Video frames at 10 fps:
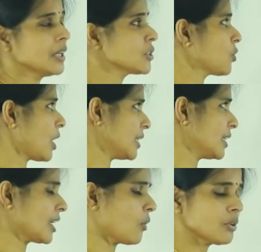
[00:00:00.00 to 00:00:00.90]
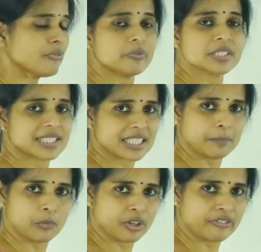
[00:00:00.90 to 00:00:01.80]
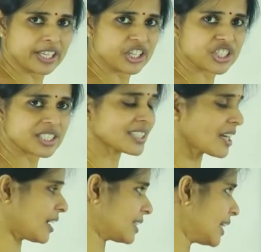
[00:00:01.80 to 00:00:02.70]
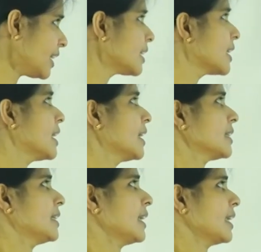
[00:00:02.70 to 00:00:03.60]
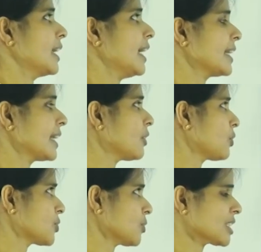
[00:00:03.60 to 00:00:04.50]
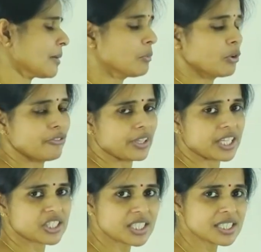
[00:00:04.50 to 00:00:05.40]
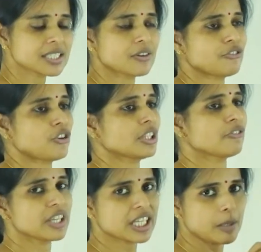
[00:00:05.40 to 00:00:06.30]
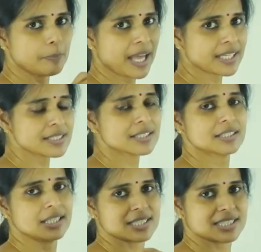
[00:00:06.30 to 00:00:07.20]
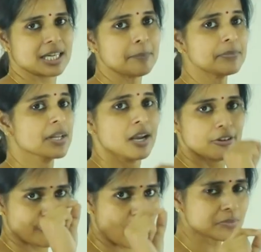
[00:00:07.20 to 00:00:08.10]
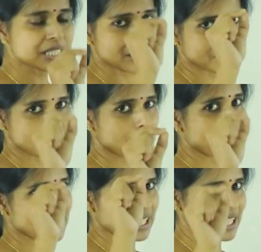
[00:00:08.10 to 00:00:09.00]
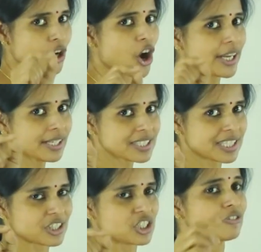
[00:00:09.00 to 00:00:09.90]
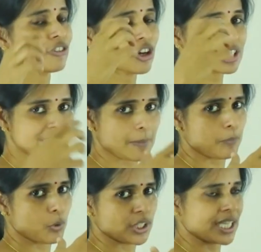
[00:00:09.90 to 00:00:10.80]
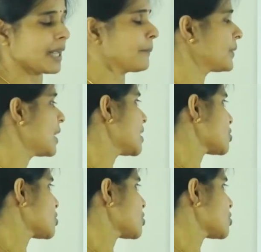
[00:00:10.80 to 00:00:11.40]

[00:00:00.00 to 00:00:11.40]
So, underground stem modifications are there. Then aerial also stem modifications. For the weaker plants, the stem forms some spirally coiled structure for supporting.